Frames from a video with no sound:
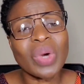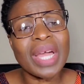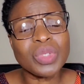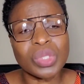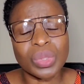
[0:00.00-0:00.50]

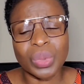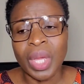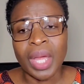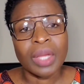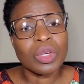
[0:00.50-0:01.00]
Trying
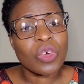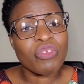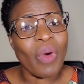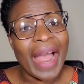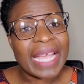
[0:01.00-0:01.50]
to look
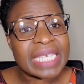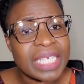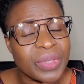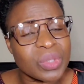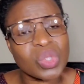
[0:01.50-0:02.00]
for
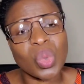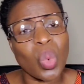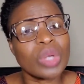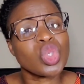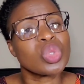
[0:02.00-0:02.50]
ideas to
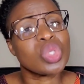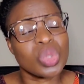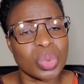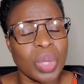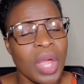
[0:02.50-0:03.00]
what to
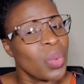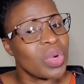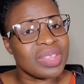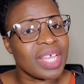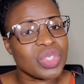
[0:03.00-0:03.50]
do
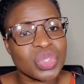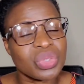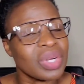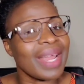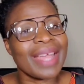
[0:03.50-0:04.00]
with their
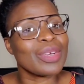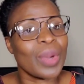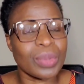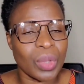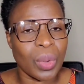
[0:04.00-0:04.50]
children
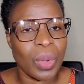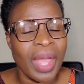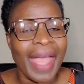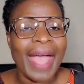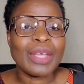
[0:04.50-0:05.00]
and don't
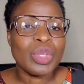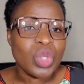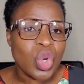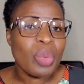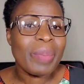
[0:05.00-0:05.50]
know.
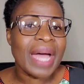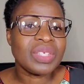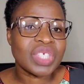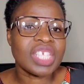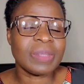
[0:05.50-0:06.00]
And you
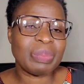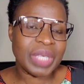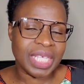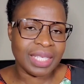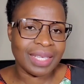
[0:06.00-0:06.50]
might just
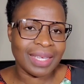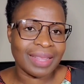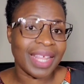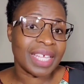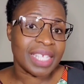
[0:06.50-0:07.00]
be
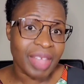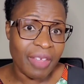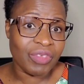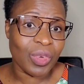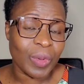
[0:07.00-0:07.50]
their
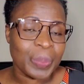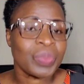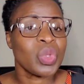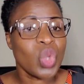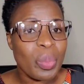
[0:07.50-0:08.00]
savior.
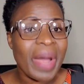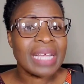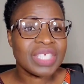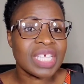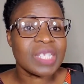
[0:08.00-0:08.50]
You
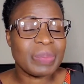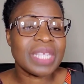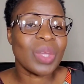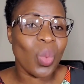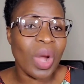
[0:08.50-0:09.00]
might just
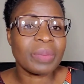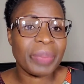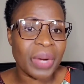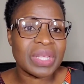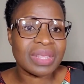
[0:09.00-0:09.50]
be the
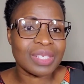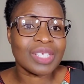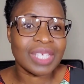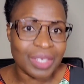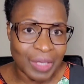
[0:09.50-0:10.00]
one bearing
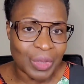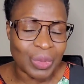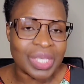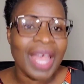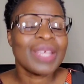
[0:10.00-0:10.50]
this good
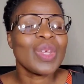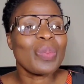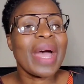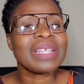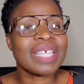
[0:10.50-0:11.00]
news.
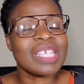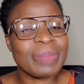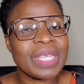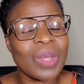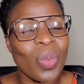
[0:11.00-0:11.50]
You might
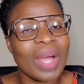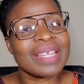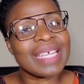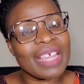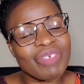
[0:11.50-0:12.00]
just be the
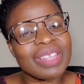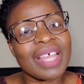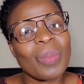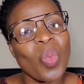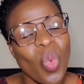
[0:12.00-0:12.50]
one
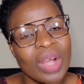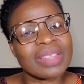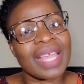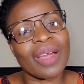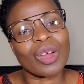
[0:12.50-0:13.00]
giving them
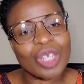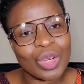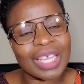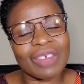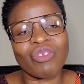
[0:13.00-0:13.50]
what they're
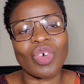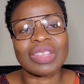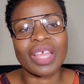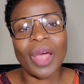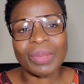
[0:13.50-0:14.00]
looking
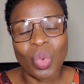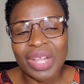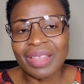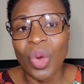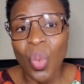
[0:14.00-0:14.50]
for,
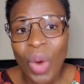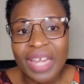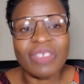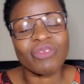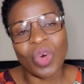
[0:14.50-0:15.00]
what they're
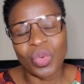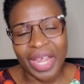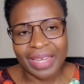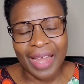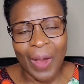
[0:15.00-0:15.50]
waiting for
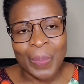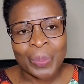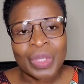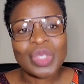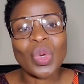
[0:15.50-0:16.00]
right now.
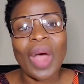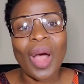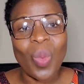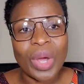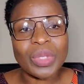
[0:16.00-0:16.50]
So
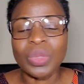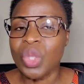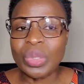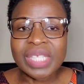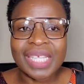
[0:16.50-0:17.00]
I want you,
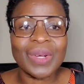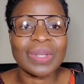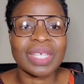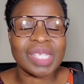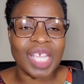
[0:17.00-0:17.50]
don't sit
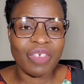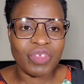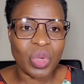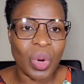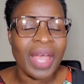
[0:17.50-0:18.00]
on this.
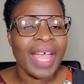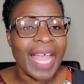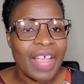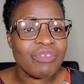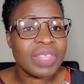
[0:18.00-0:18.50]

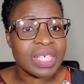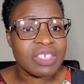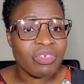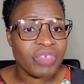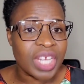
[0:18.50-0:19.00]
If
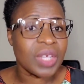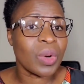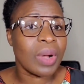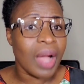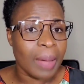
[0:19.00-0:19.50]
this
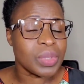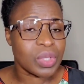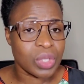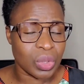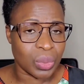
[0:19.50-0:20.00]
video
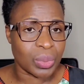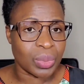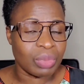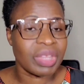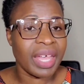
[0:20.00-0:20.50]
comes to you,
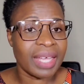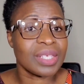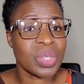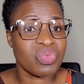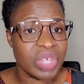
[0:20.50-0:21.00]
there
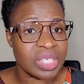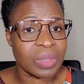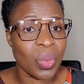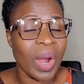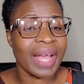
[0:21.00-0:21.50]
is a
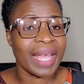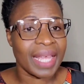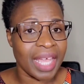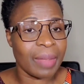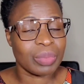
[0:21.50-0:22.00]
reason why
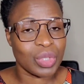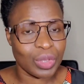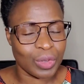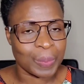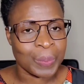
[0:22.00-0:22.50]
it came
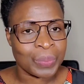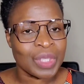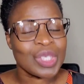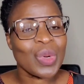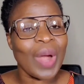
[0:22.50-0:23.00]
to you.
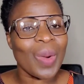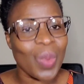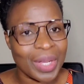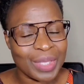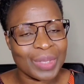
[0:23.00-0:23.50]
So I
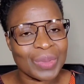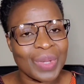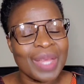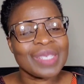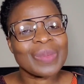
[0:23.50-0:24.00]
want
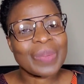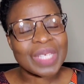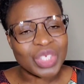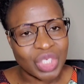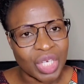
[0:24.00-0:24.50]
you to
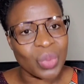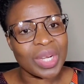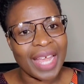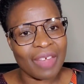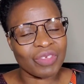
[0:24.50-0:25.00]
please share
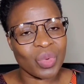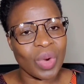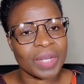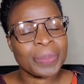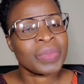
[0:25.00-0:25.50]
with
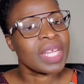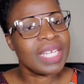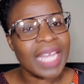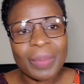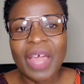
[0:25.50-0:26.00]
everyone.
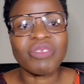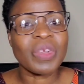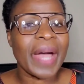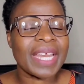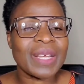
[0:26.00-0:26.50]
Let
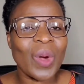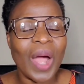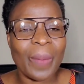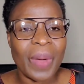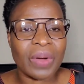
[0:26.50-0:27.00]
everybody
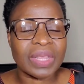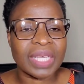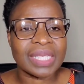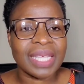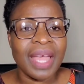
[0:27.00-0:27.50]
know about
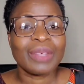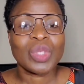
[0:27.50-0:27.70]
this.